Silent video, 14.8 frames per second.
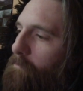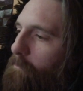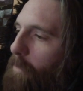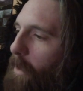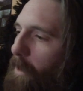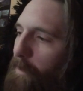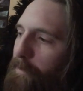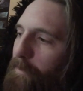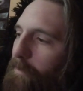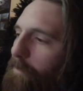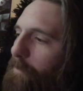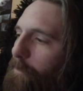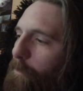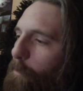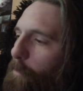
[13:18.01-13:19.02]
Paz is
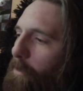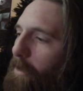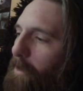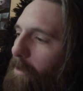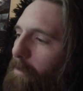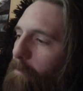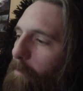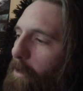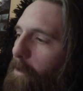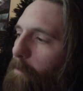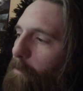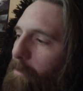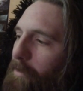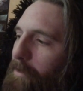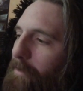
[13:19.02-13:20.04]
super naked in better
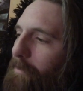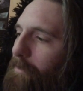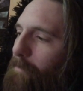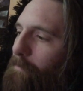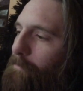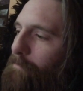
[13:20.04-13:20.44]
movies.